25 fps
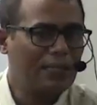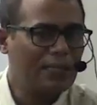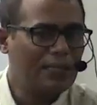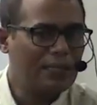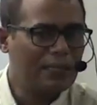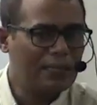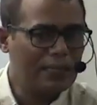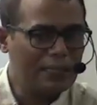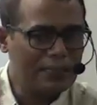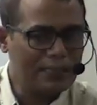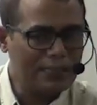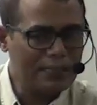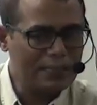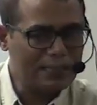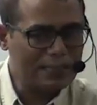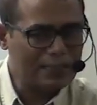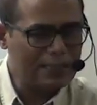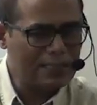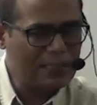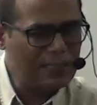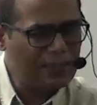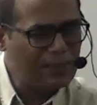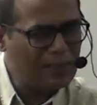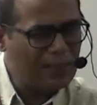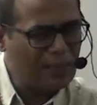that yes,
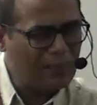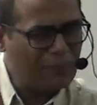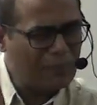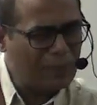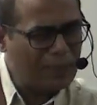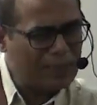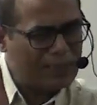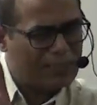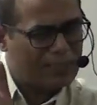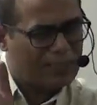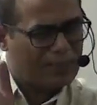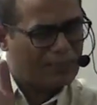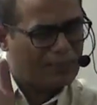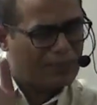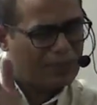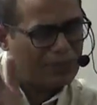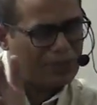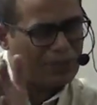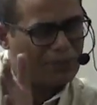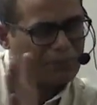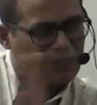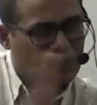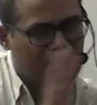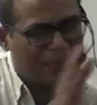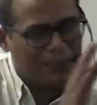he might have or she
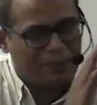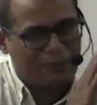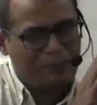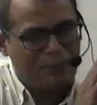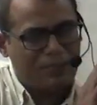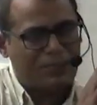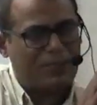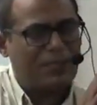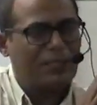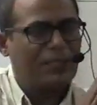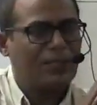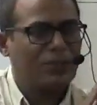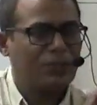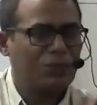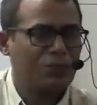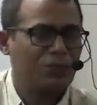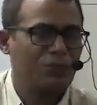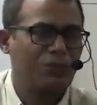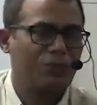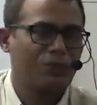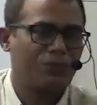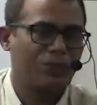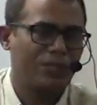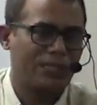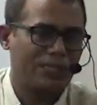might have misunderstood the
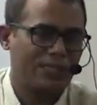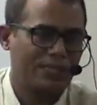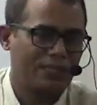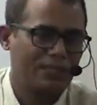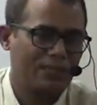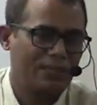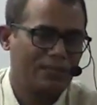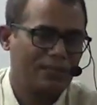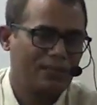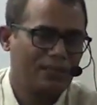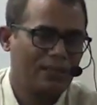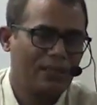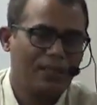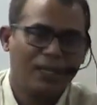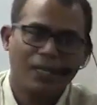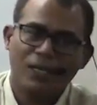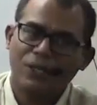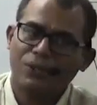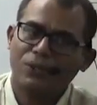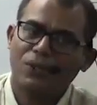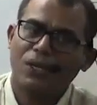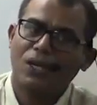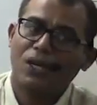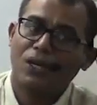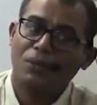question, you
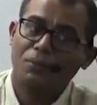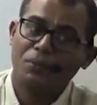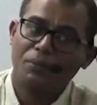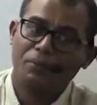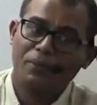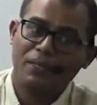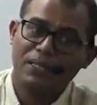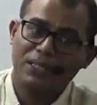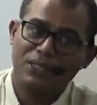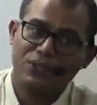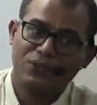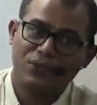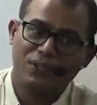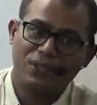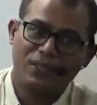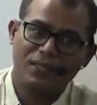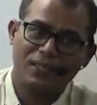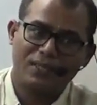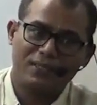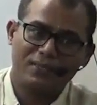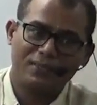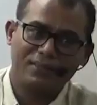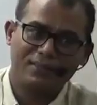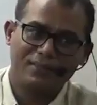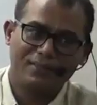will not be punished for
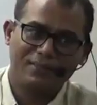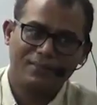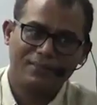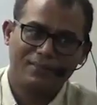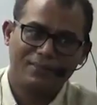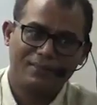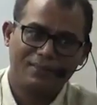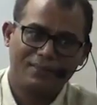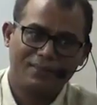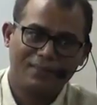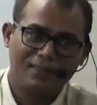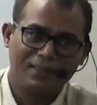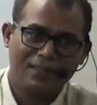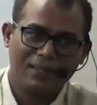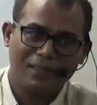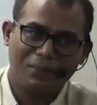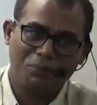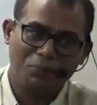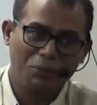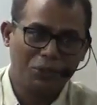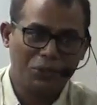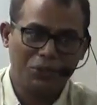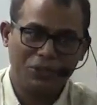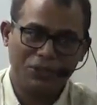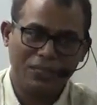that.
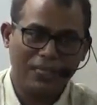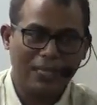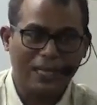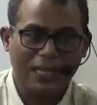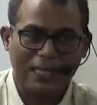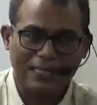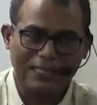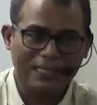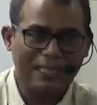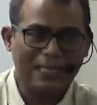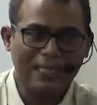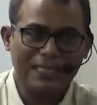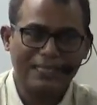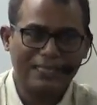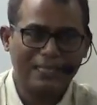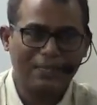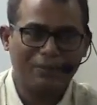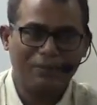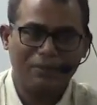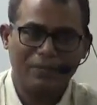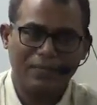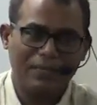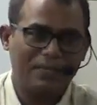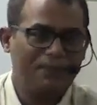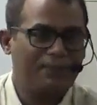Because as an
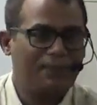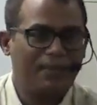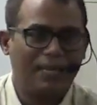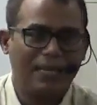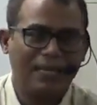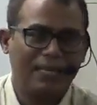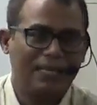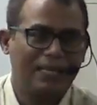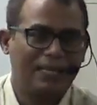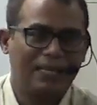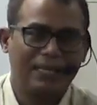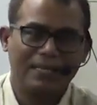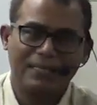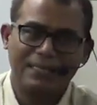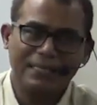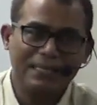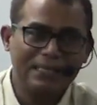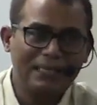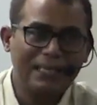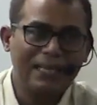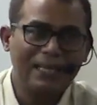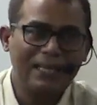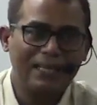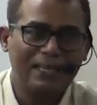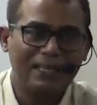examiner, I can
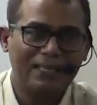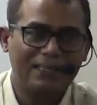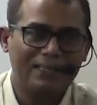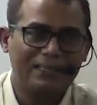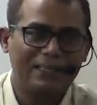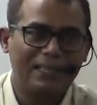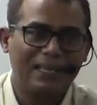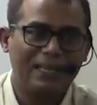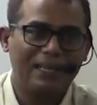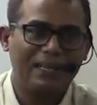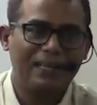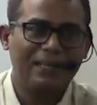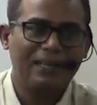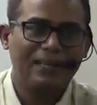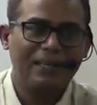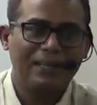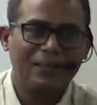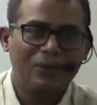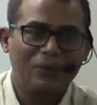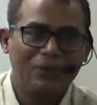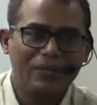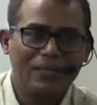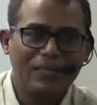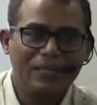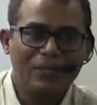easily understand
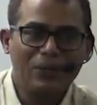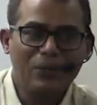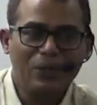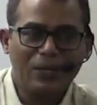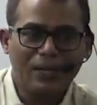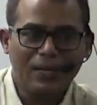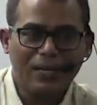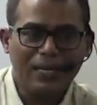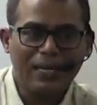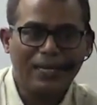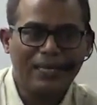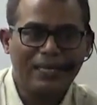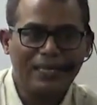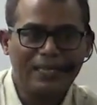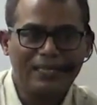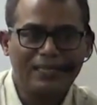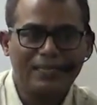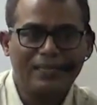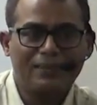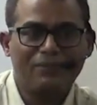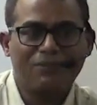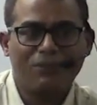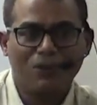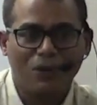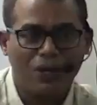whether you are writing
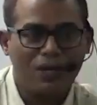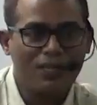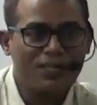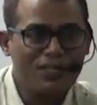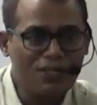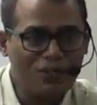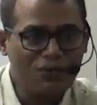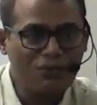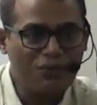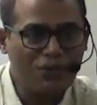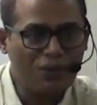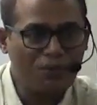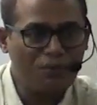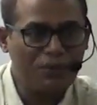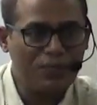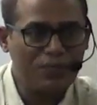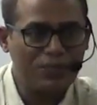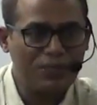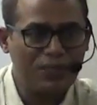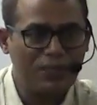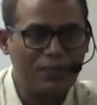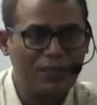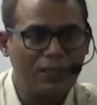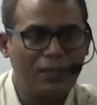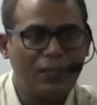false
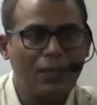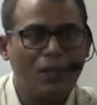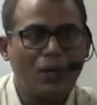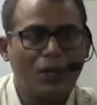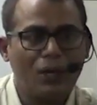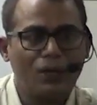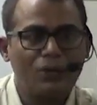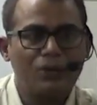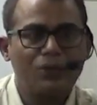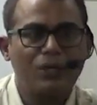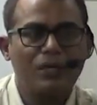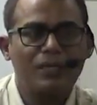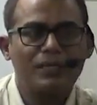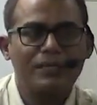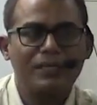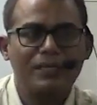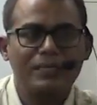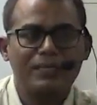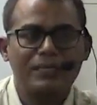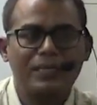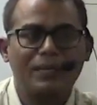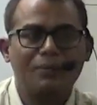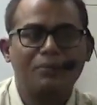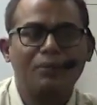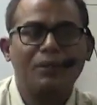information or you
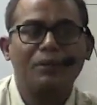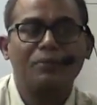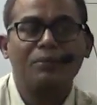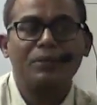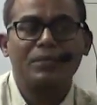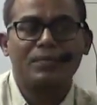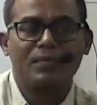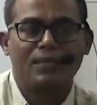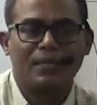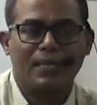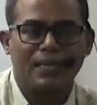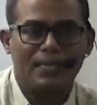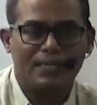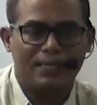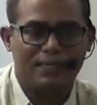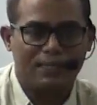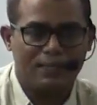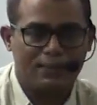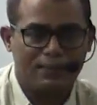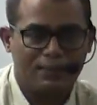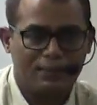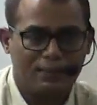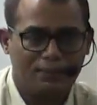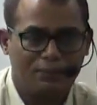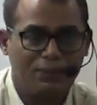have been misguided,
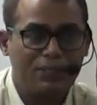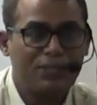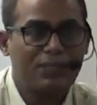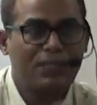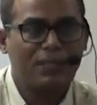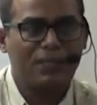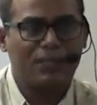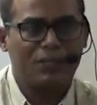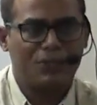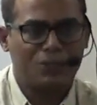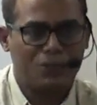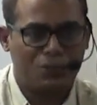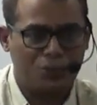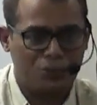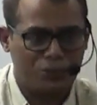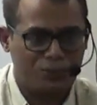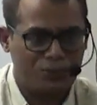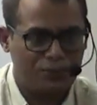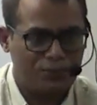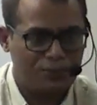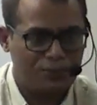misunderstood.